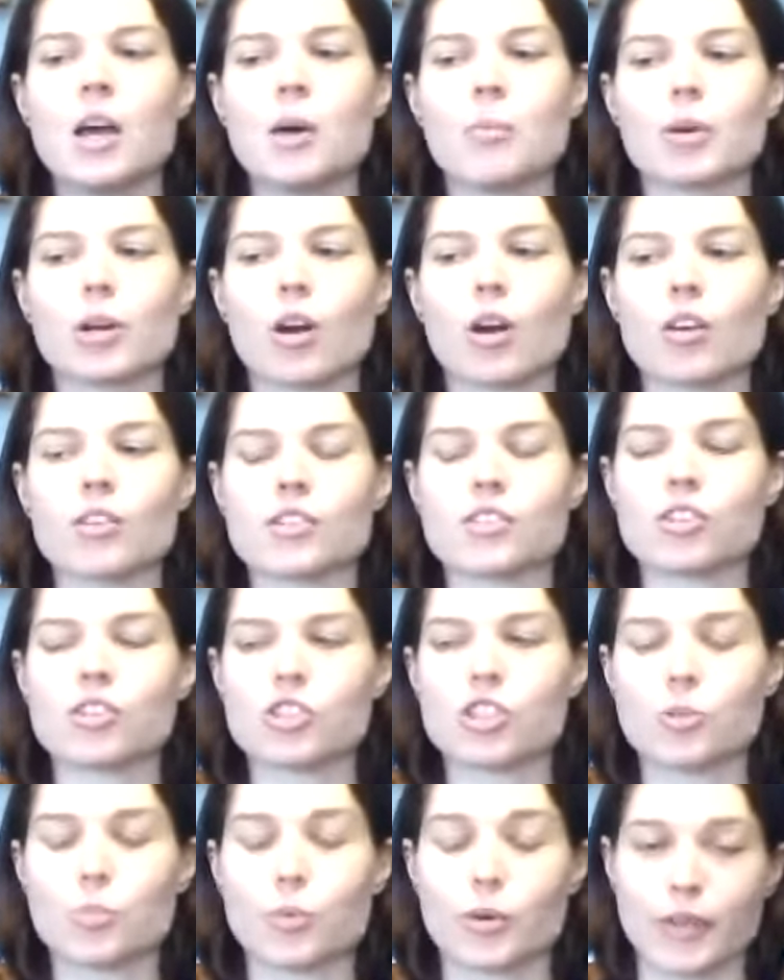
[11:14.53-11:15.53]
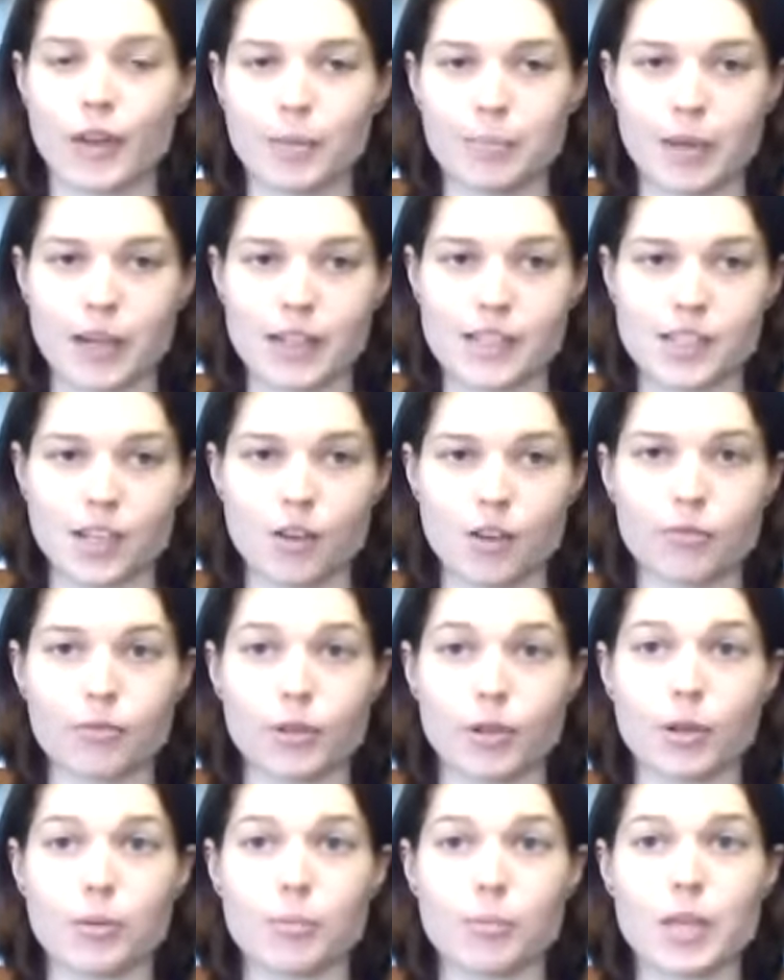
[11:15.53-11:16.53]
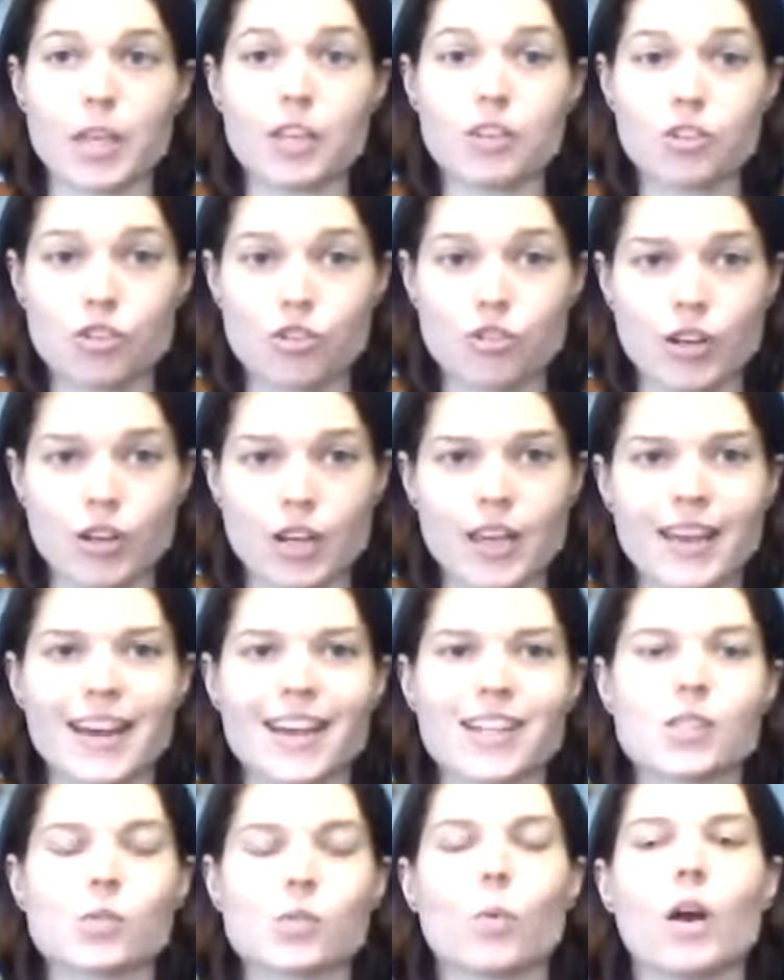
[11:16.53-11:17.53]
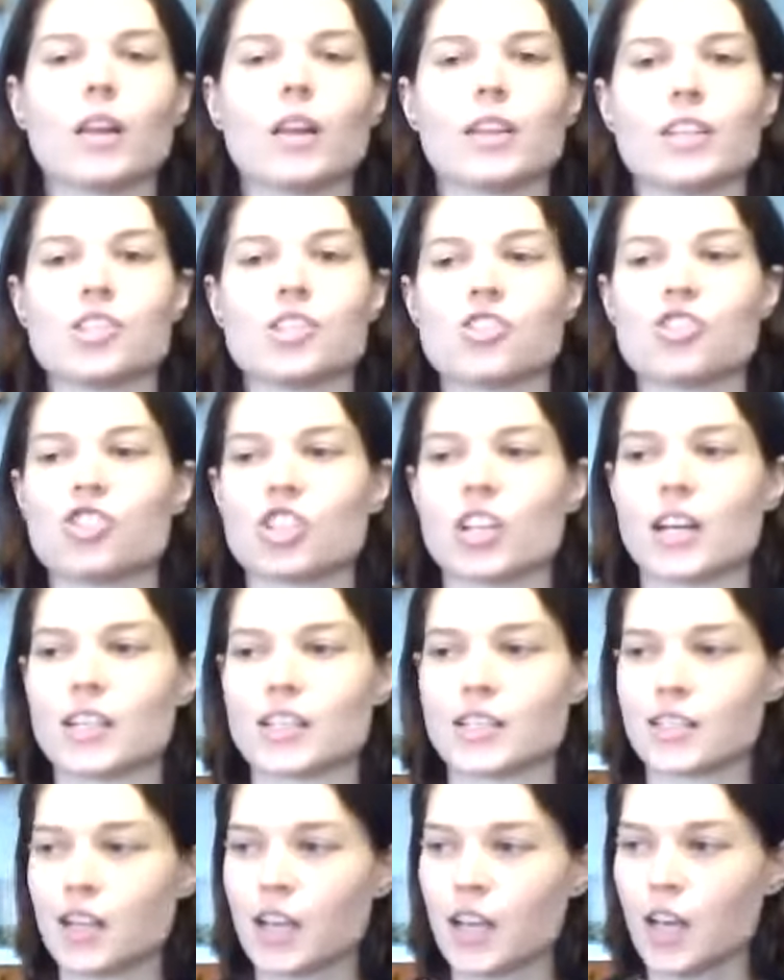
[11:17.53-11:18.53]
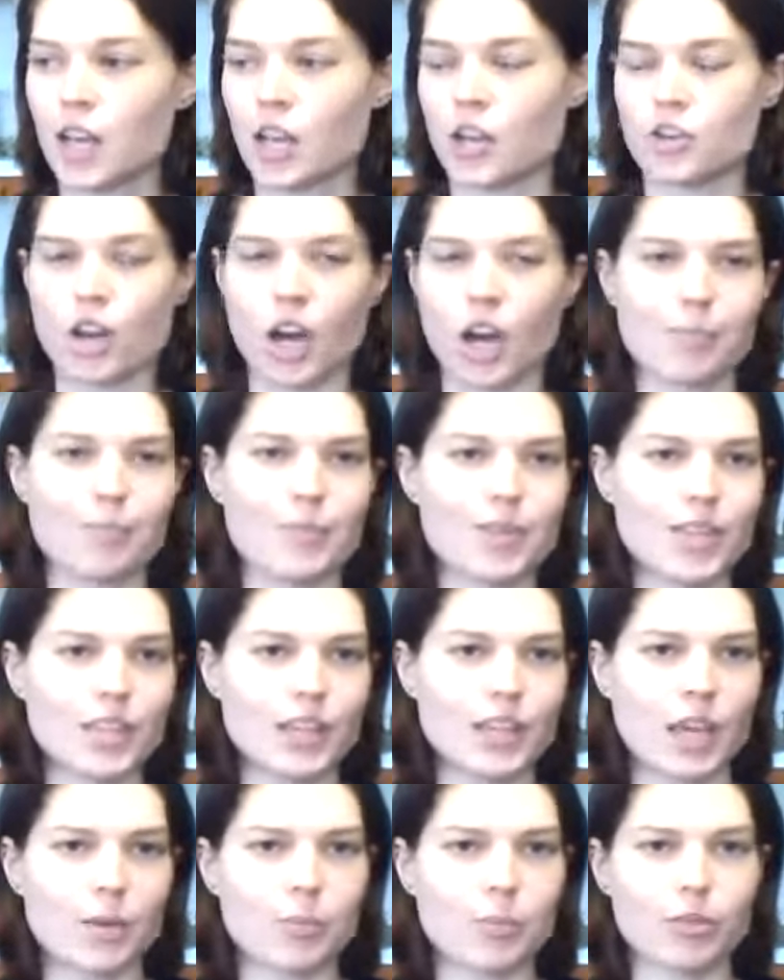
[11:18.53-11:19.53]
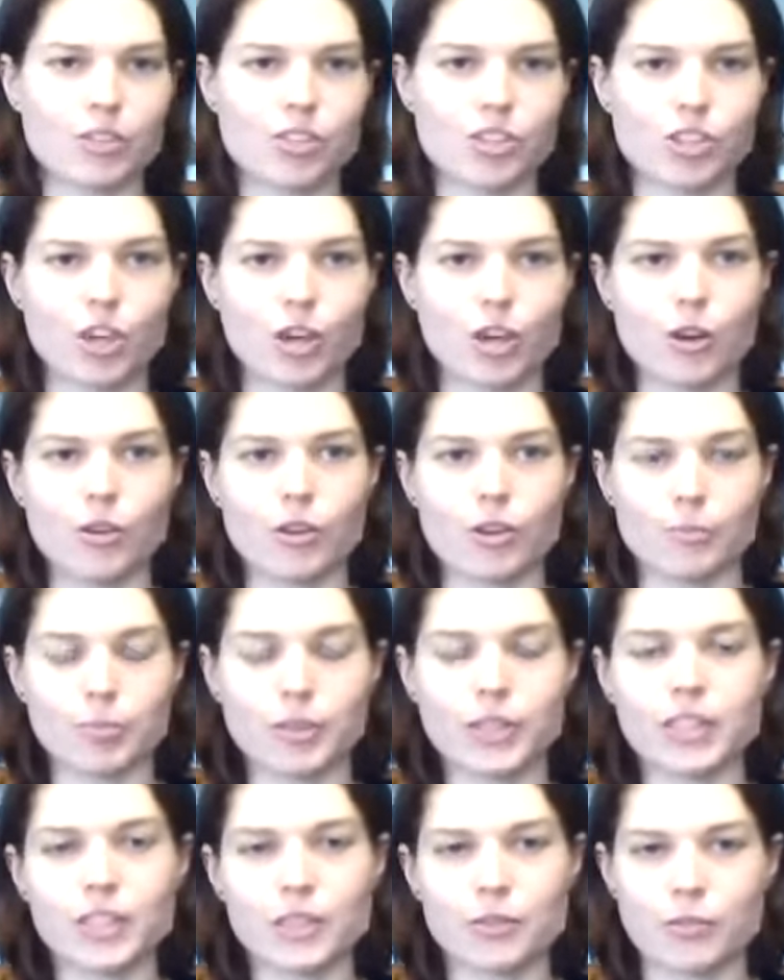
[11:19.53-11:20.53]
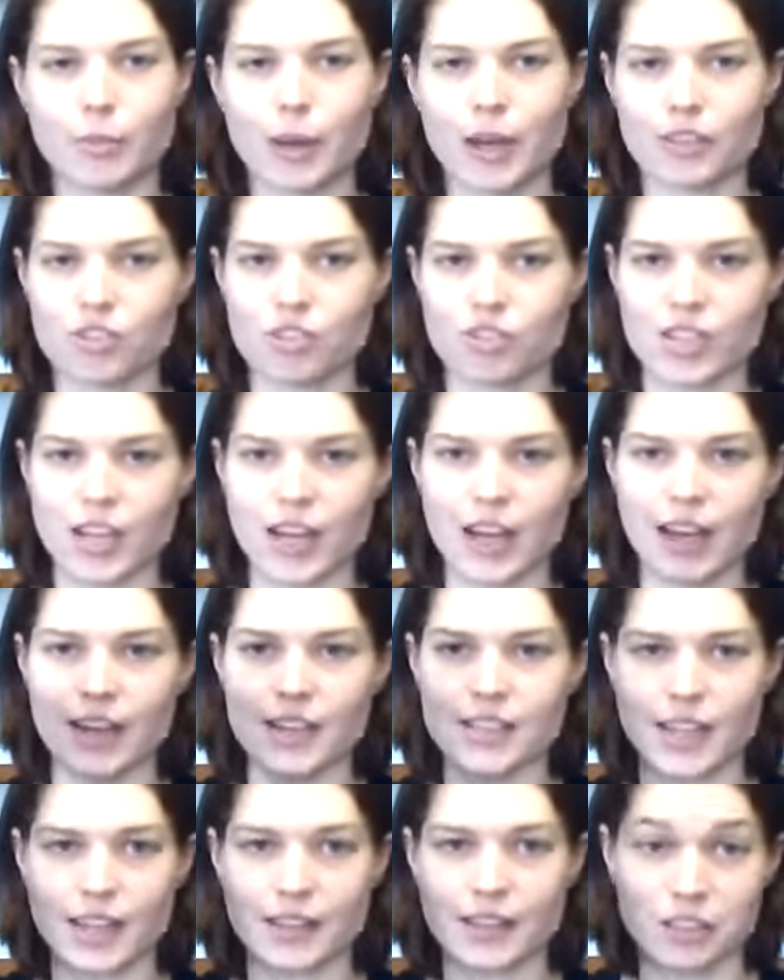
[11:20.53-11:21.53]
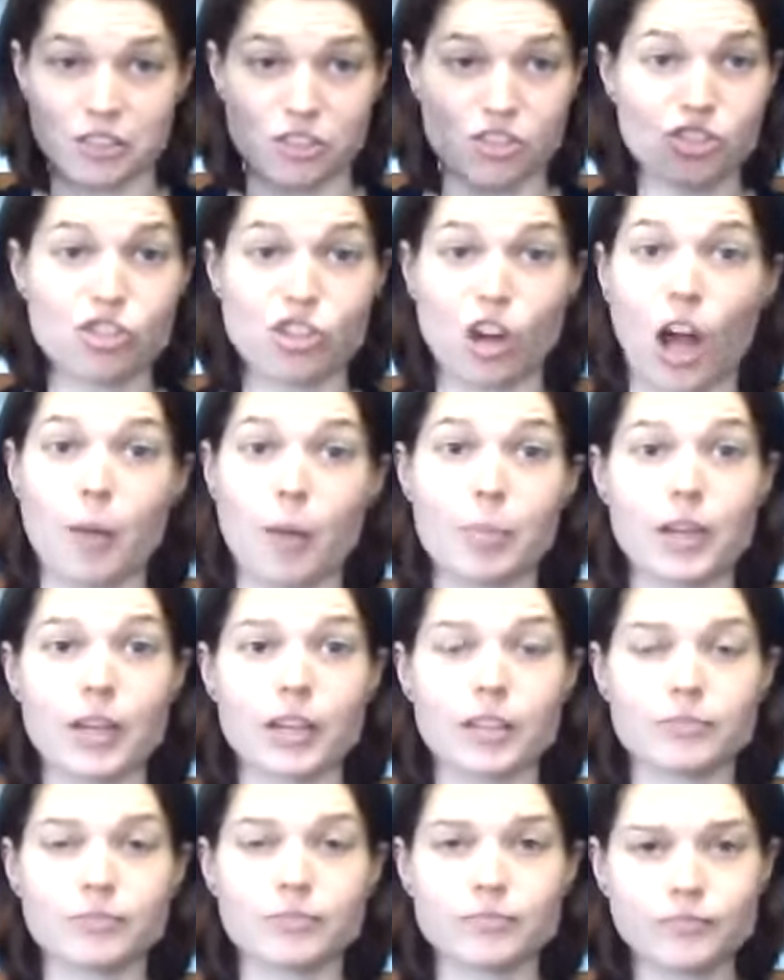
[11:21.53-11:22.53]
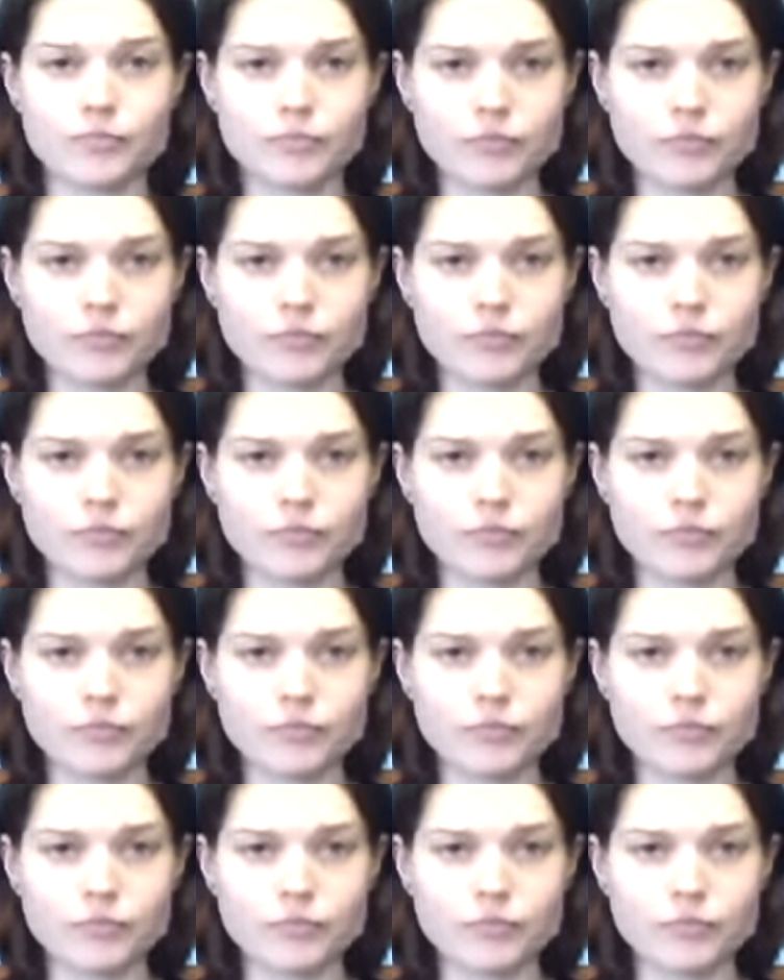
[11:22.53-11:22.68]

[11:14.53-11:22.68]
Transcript: but also to prevent myself from injury as well as just not being able to go completely from exercise and then stopping.